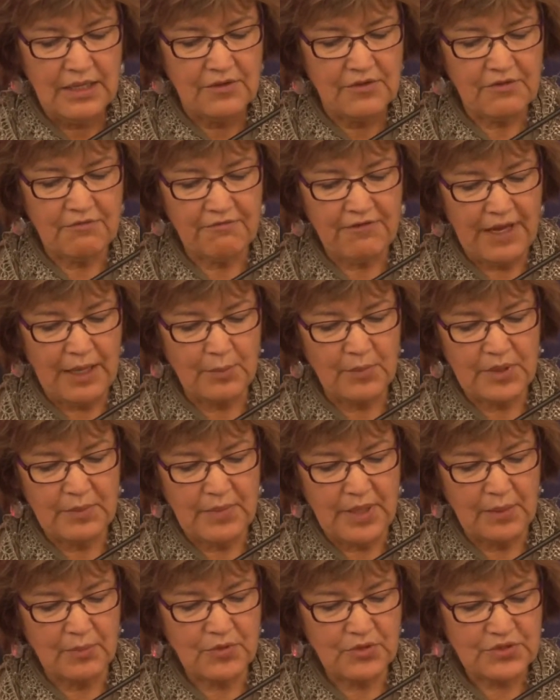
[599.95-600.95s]
the family
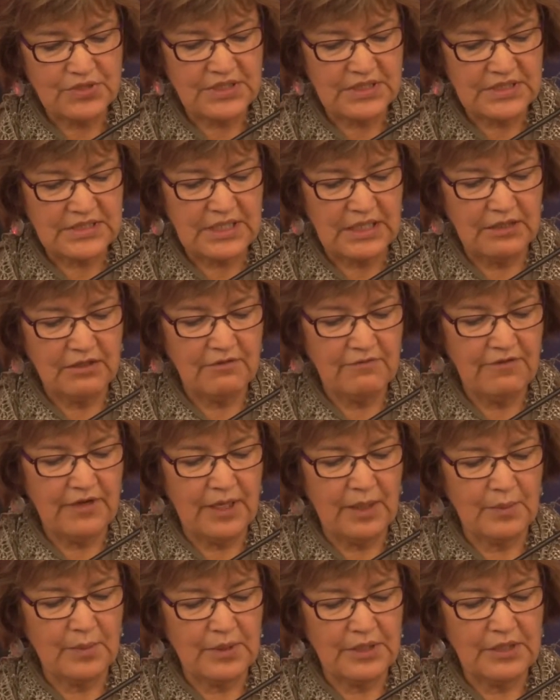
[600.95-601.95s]
members, extended
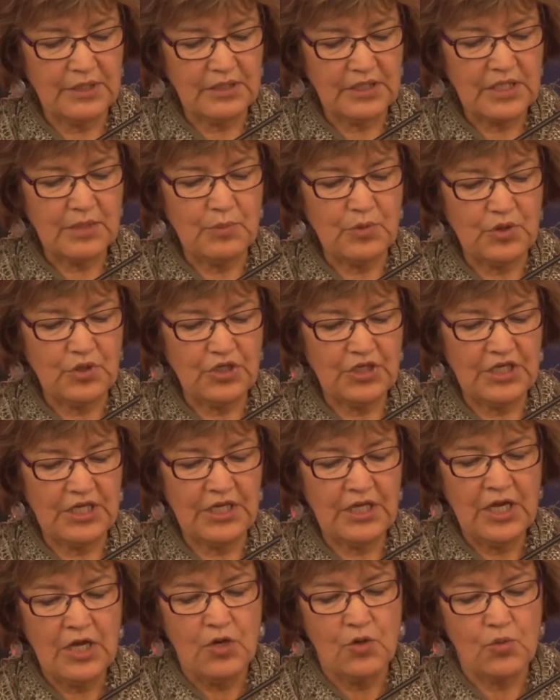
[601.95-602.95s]
family and
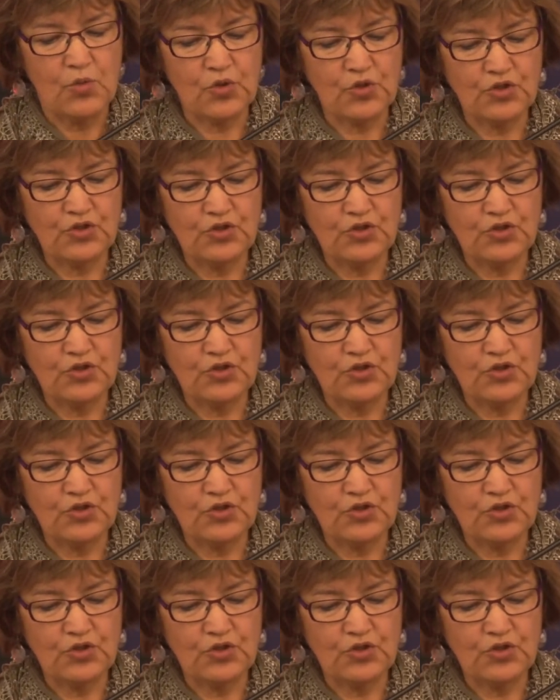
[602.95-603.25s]
community, were